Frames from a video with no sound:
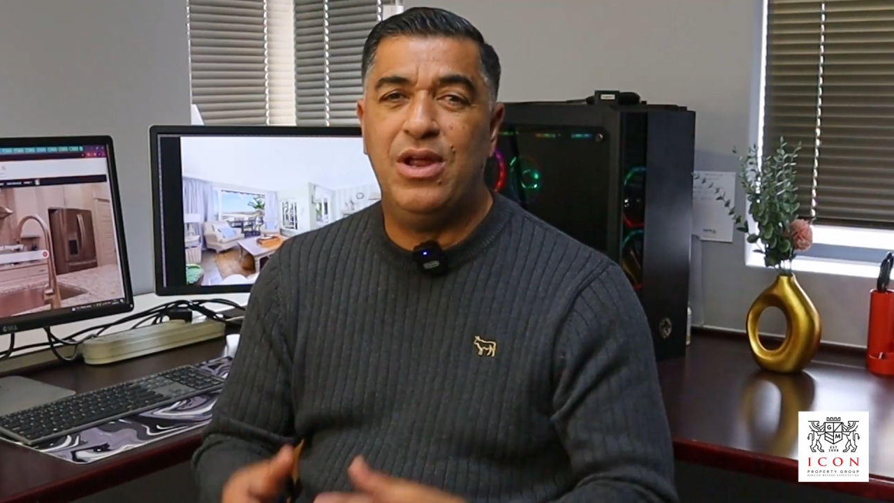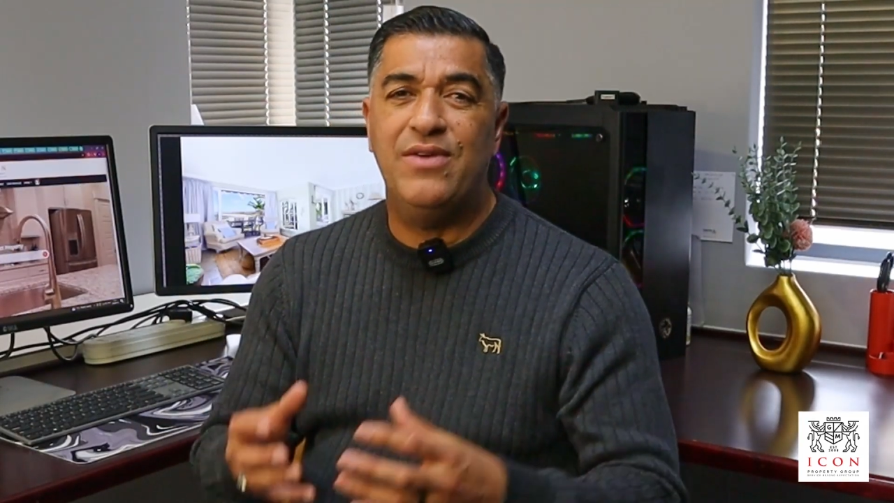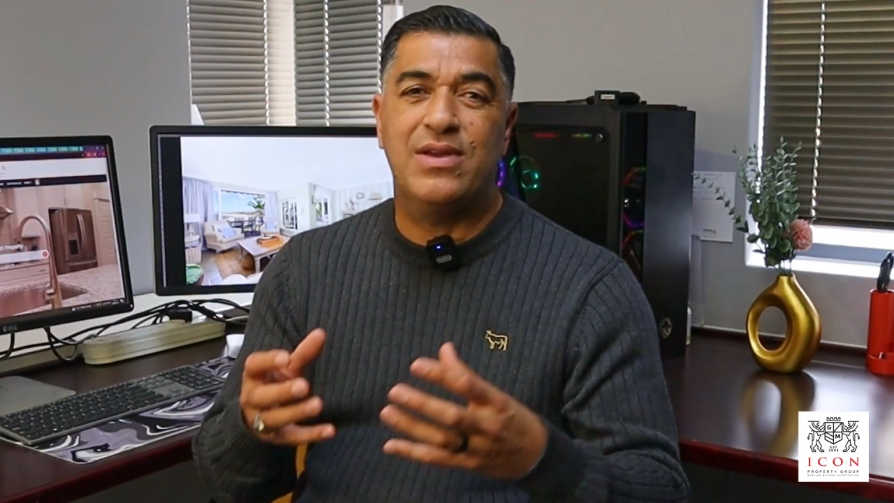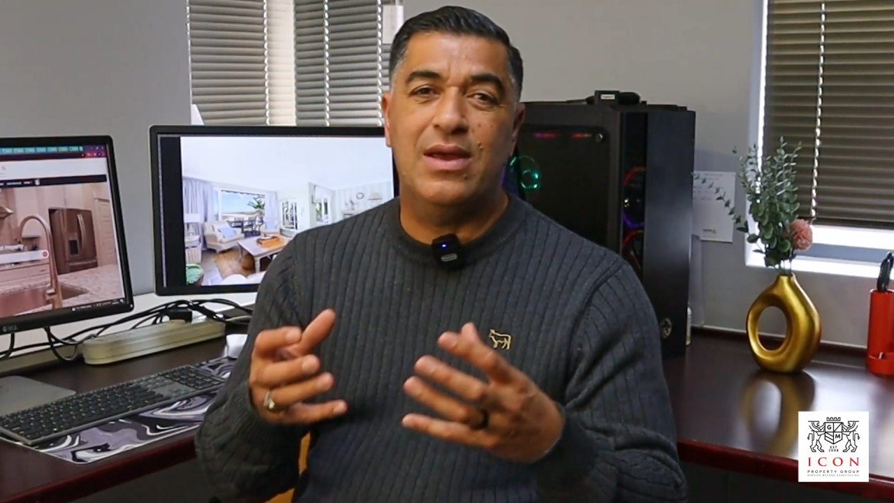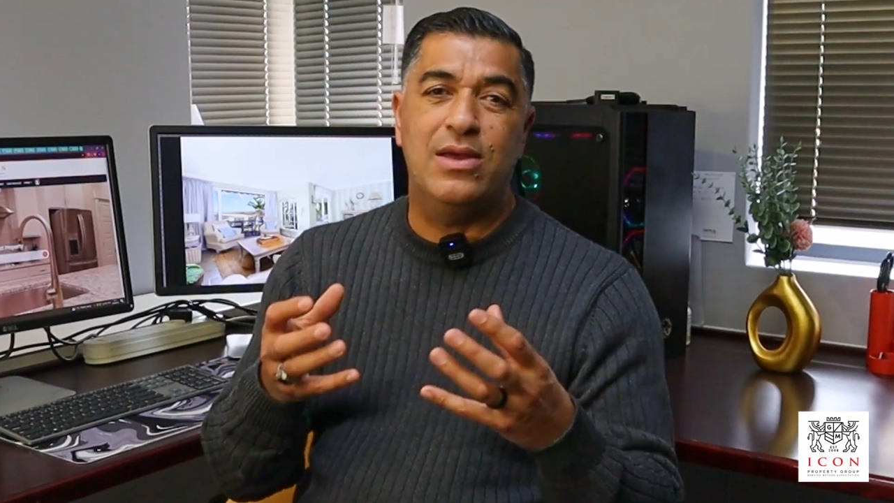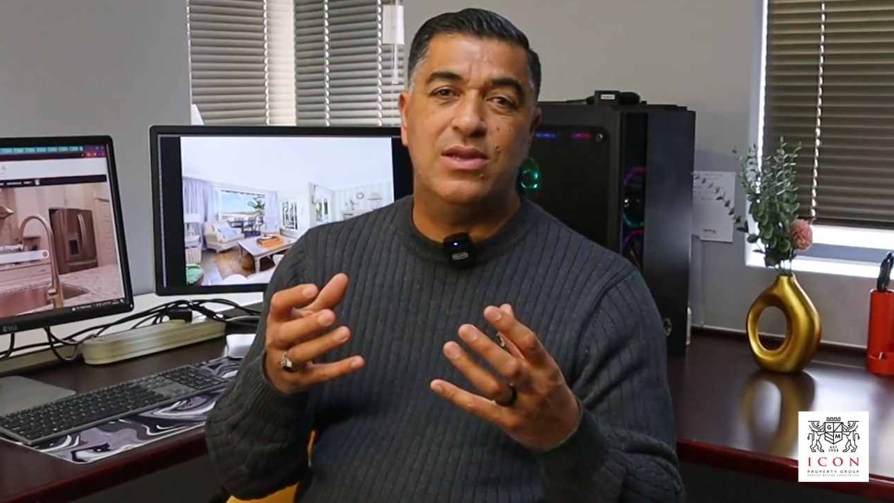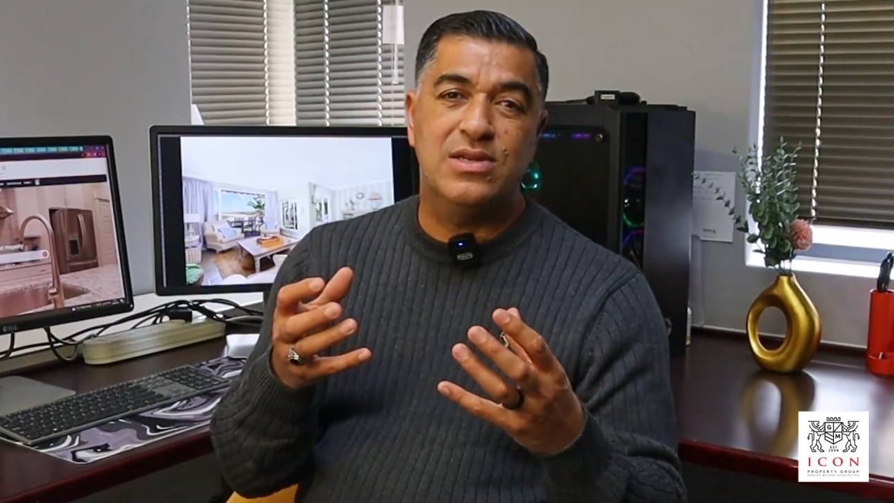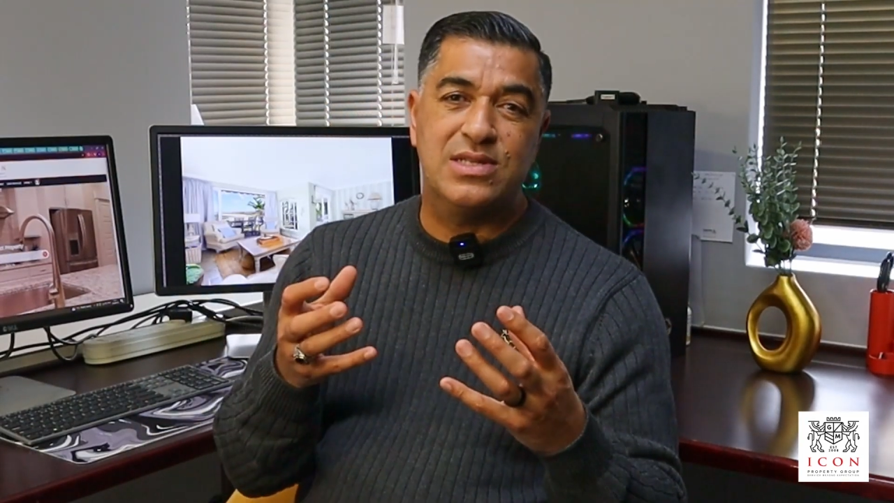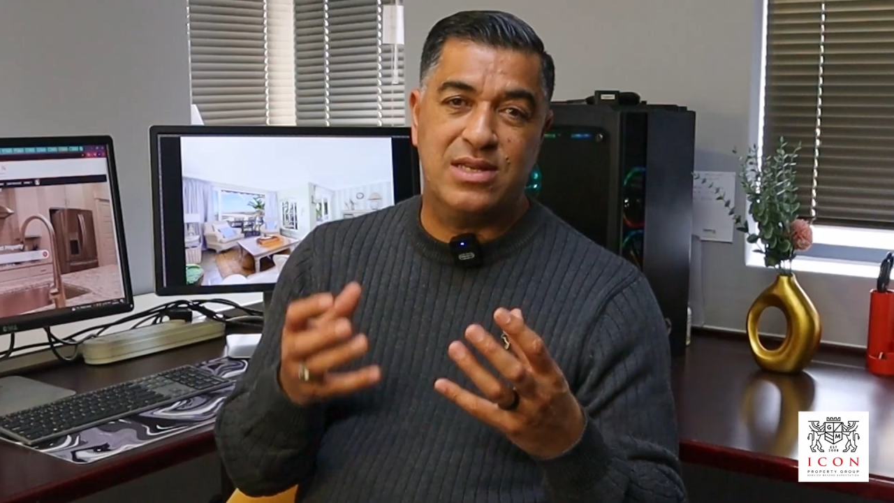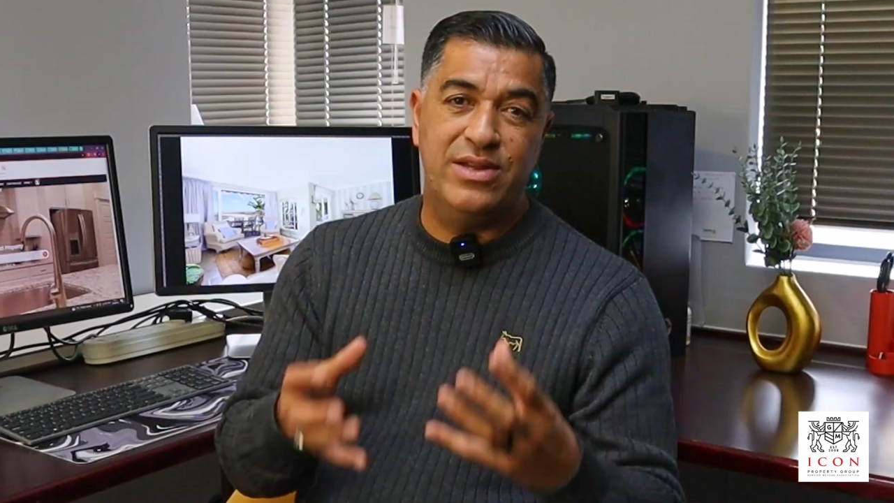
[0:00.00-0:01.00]
and then not
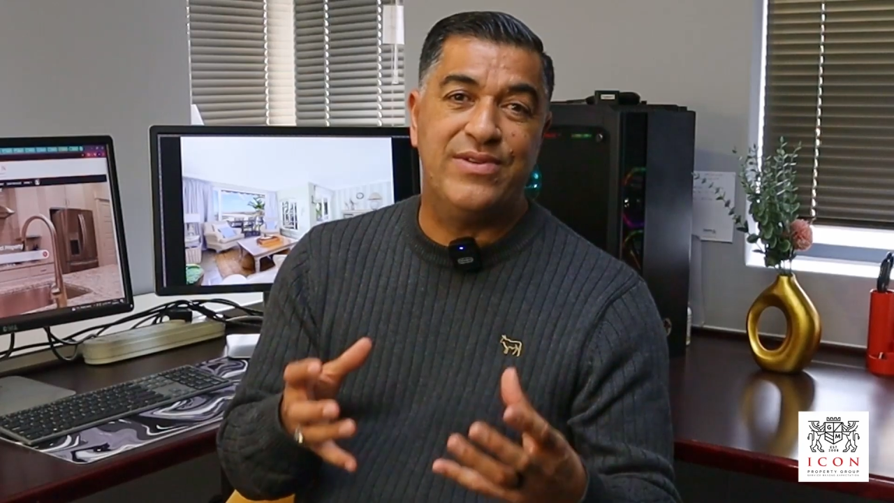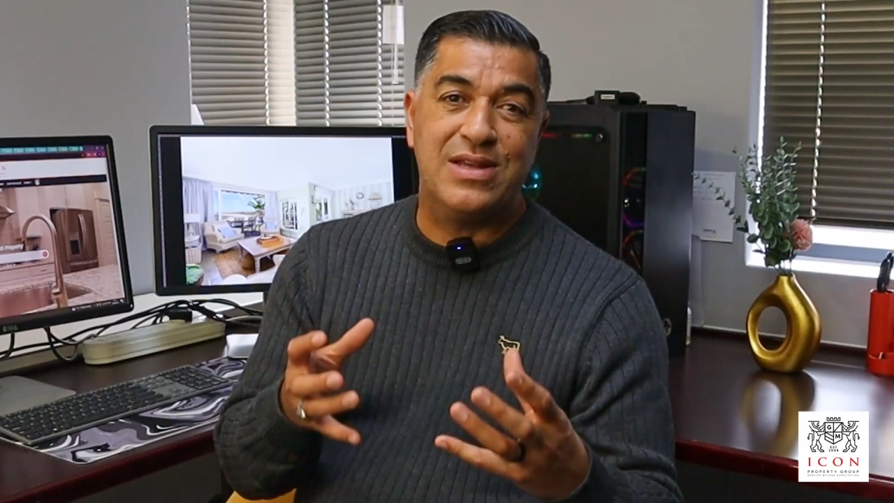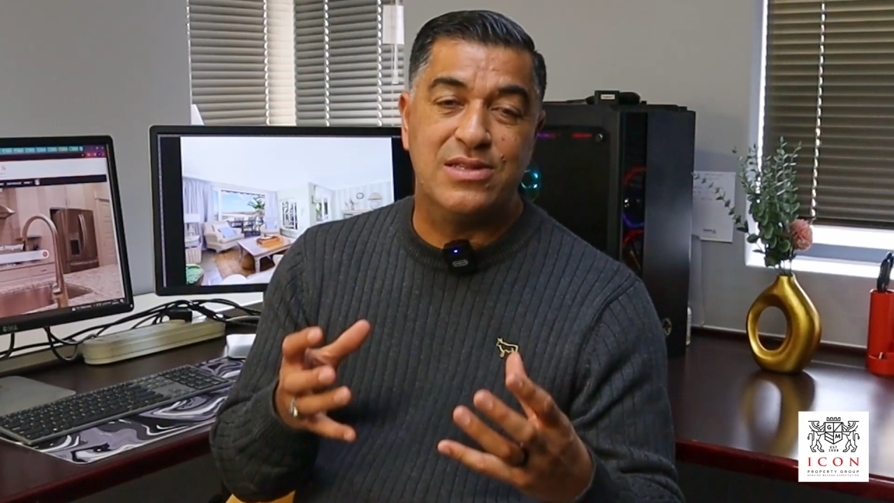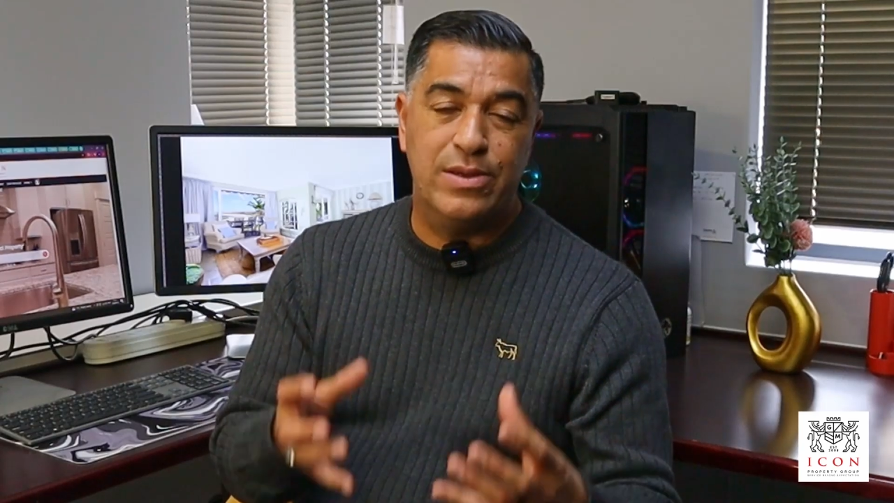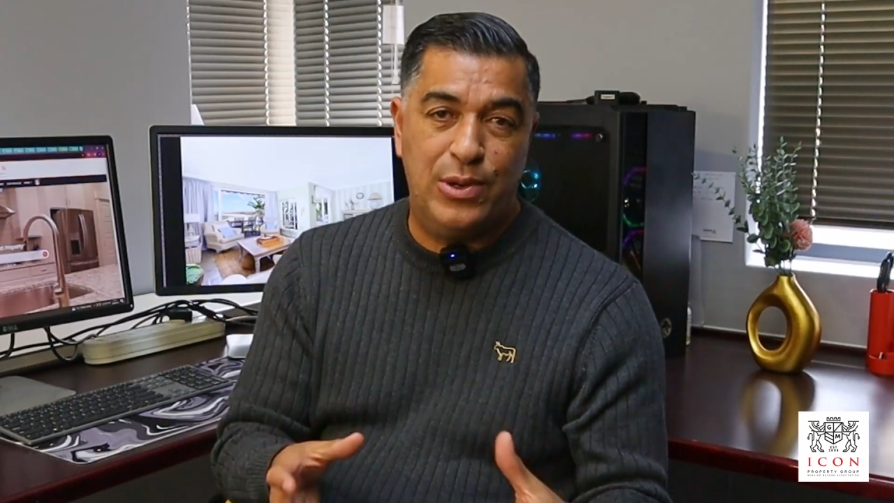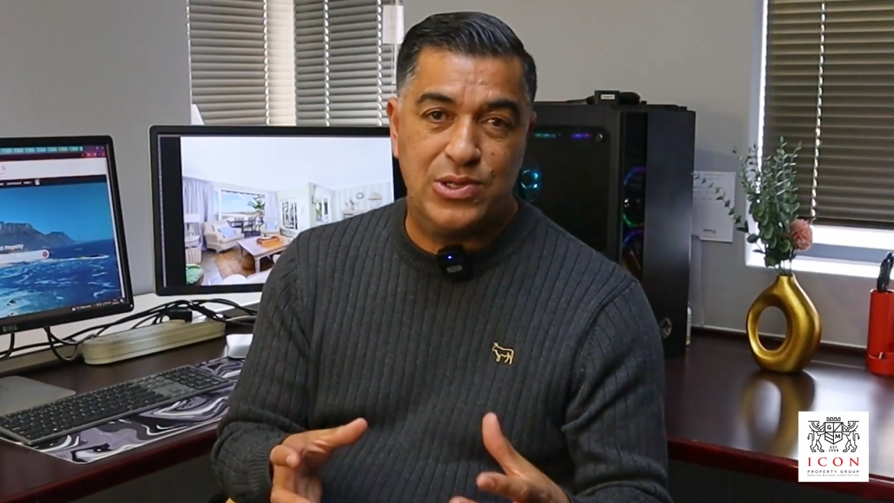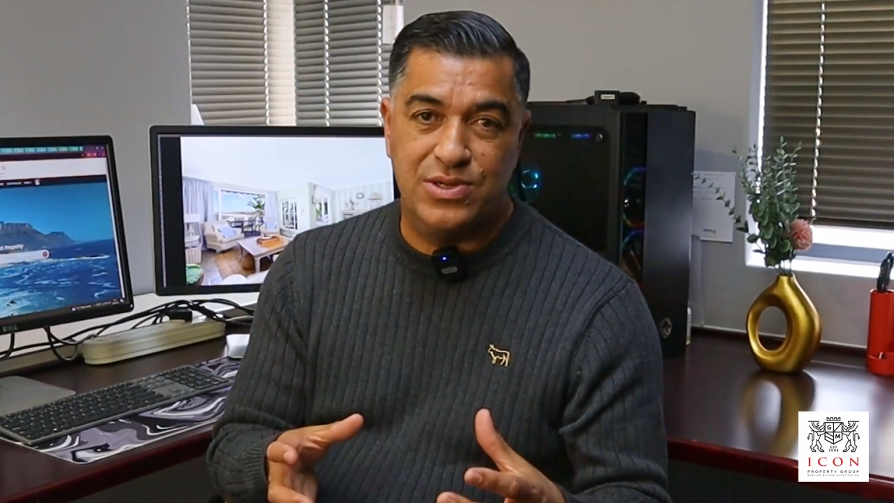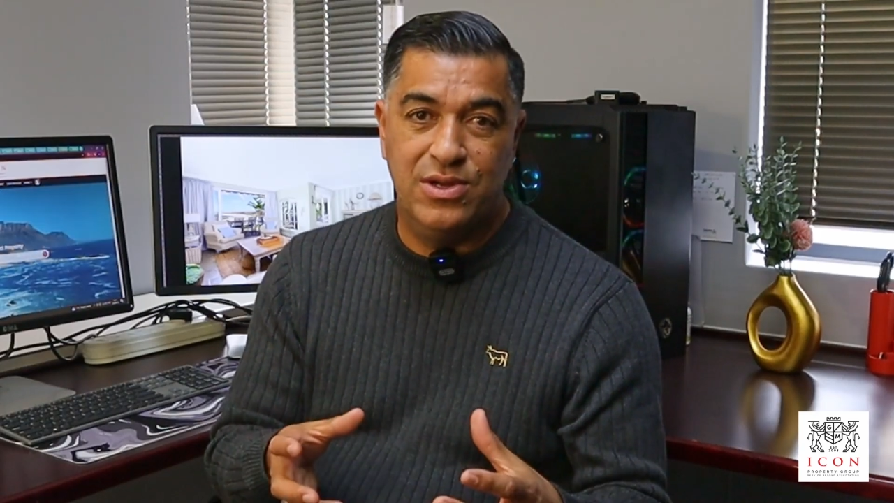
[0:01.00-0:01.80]
having a significant